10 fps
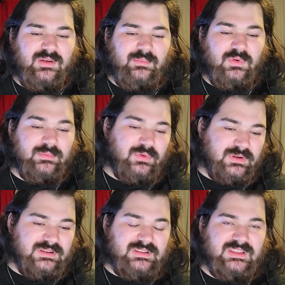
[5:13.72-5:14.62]
More
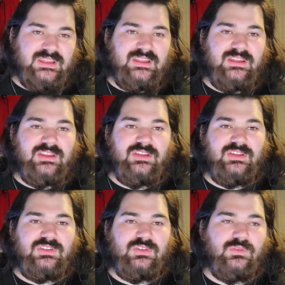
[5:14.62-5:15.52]
importantly,
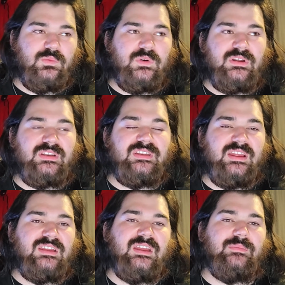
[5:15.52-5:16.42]
you would
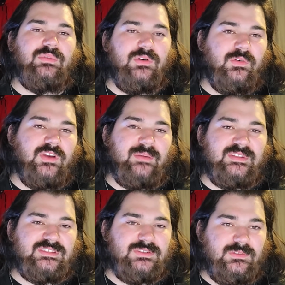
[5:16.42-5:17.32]
take a program
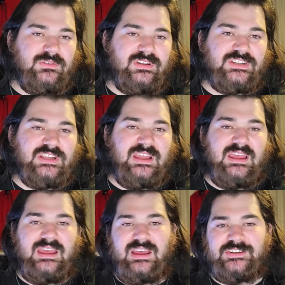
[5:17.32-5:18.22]
in storage,
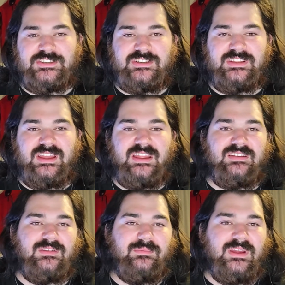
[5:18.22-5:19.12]
hash it,
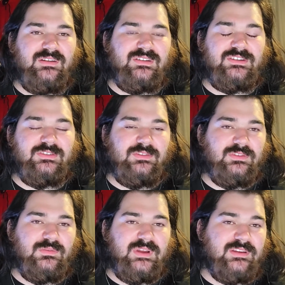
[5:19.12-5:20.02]
and compare it to
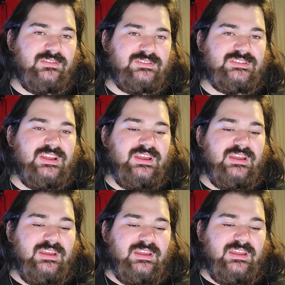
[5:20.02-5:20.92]
your records
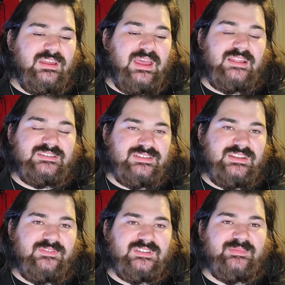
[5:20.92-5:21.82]
and
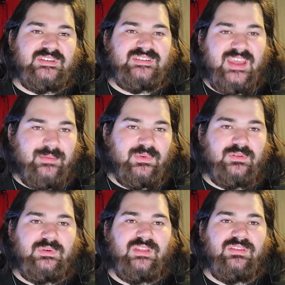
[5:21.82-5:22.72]
see if it's been
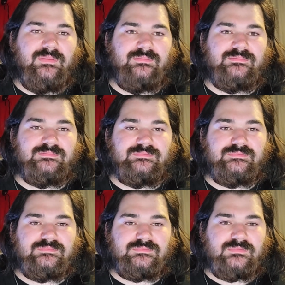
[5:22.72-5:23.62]
tampered with.
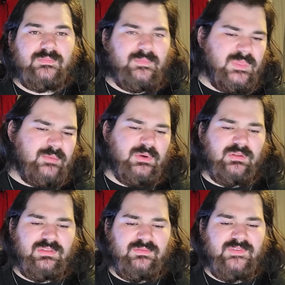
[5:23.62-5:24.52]

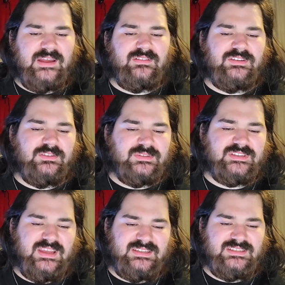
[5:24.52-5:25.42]
Both valid use
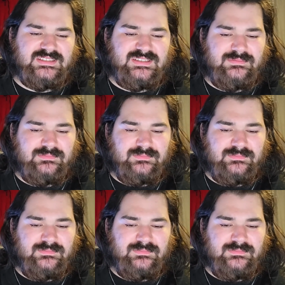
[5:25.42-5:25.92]
cases.